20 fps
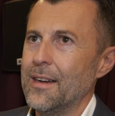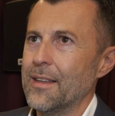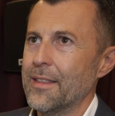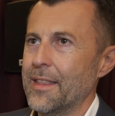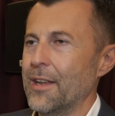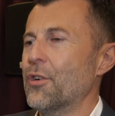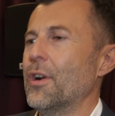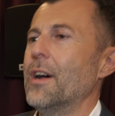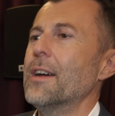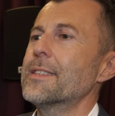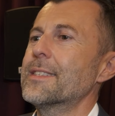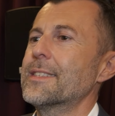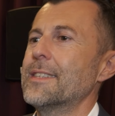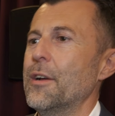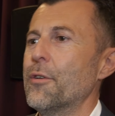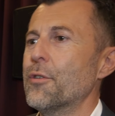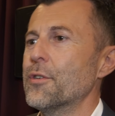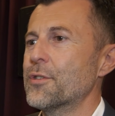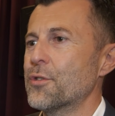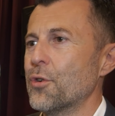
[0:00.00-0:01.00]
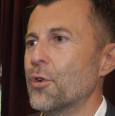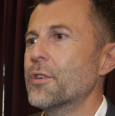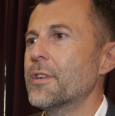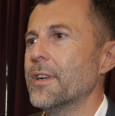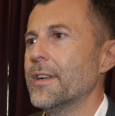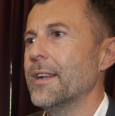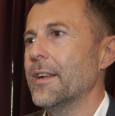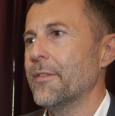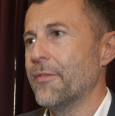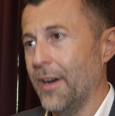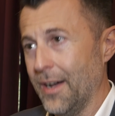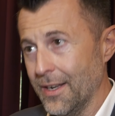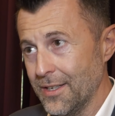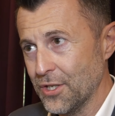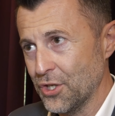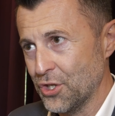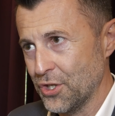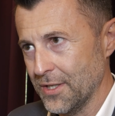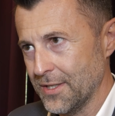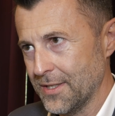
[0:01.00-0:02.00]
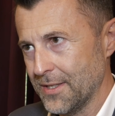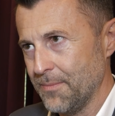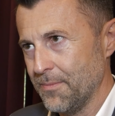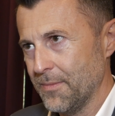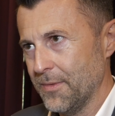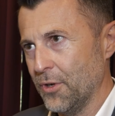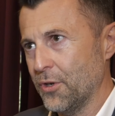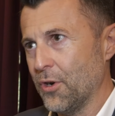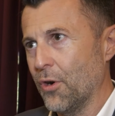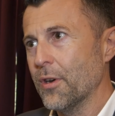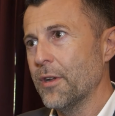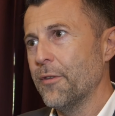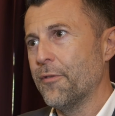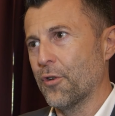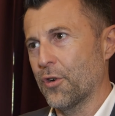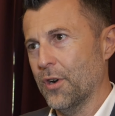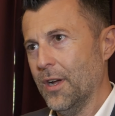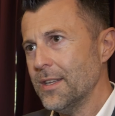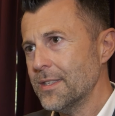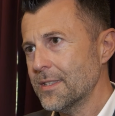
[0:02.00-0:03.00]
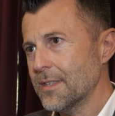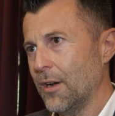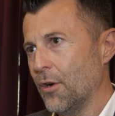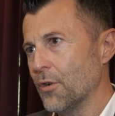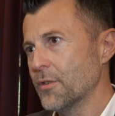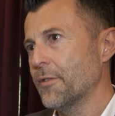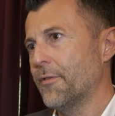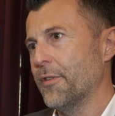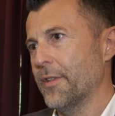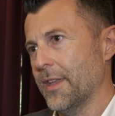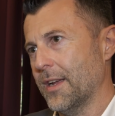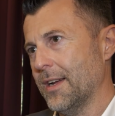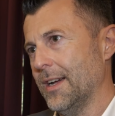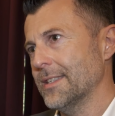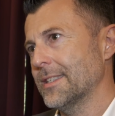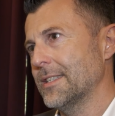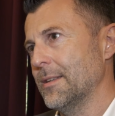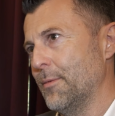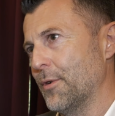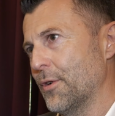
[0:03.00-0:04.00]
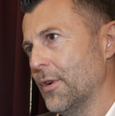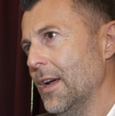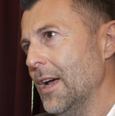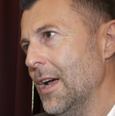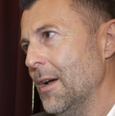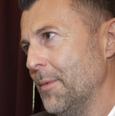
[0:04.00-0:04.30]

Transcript: there are certain advantages, not only for us, also for the customer,